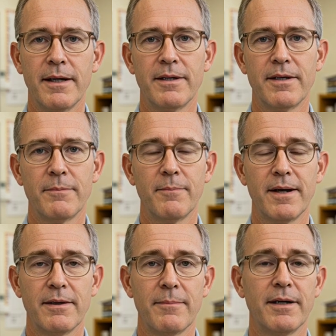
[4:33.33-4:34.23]
This
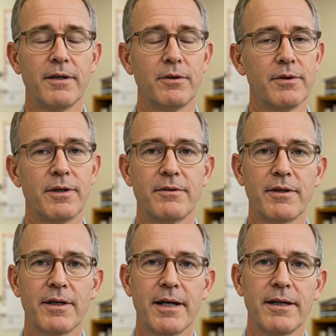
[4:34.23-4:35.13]
mathematical shift
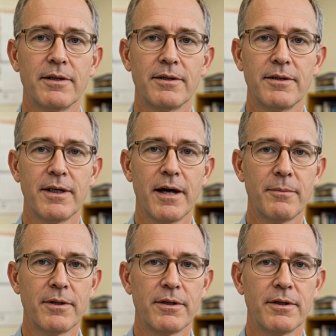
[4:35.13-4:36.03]
changed the
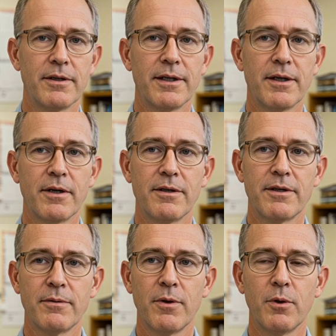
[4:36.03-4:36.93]
opportunity cost
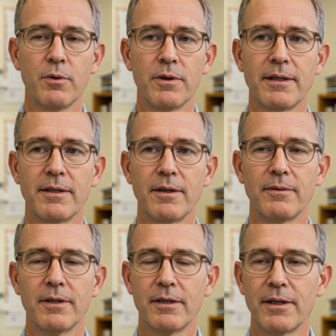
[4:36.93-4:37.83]
of holding
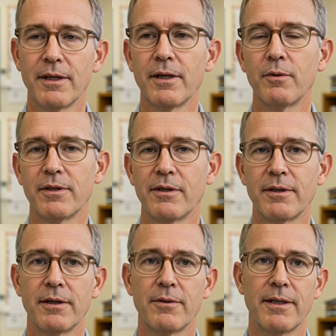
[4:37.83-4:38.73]
silver, which
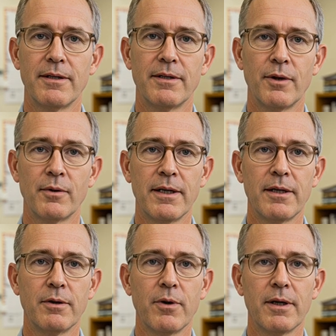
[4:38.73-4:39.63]
generates no
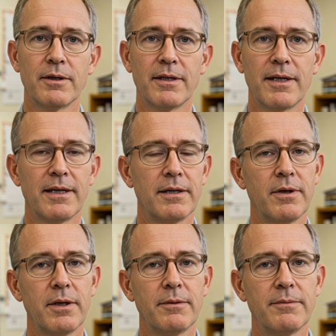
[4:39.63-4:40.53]
yield while sitting in a
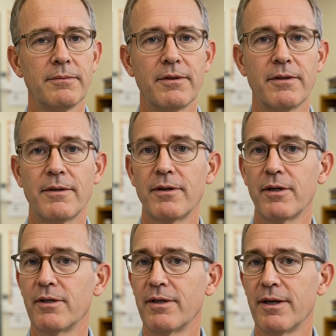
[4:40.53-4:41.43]
vault.
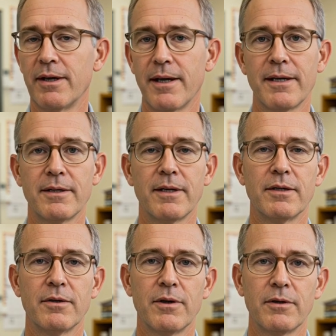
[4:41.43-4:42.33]
Third,
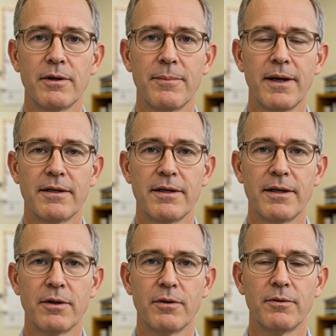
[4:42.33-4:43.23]
industrial demand
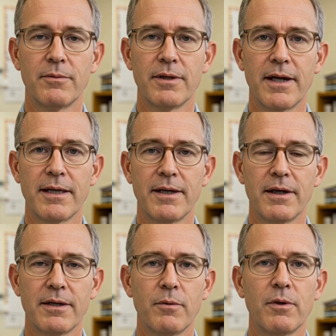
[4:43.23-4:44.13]
signals from China,
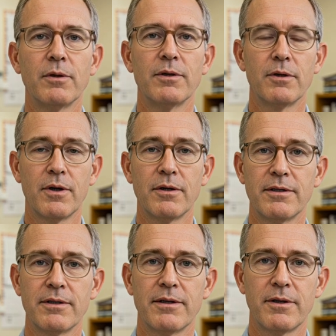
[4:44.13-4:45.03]
the world's
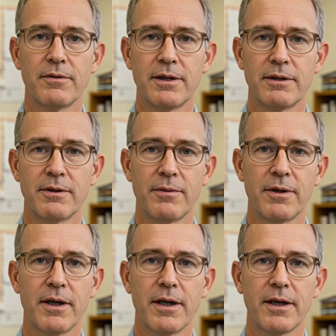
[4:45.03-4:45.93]
largest silver
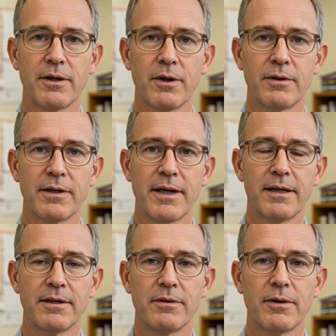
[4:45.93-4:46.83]
consumer, showed
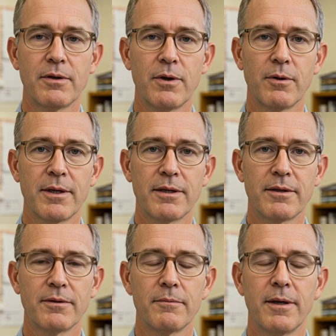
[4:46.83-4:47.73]
signs of slowing.
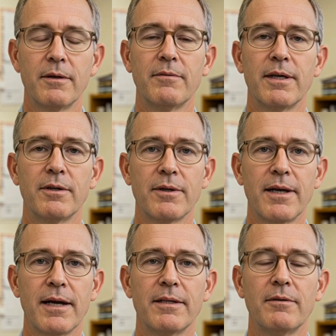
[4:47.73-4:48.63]
Manufacturing
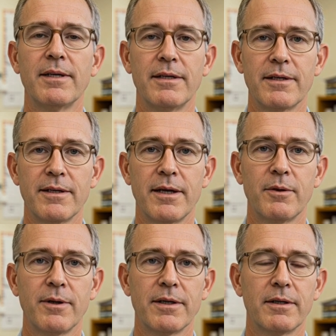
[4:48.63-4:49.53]
activity had
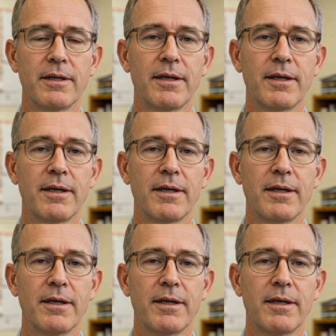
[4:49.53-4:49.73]
decelerated,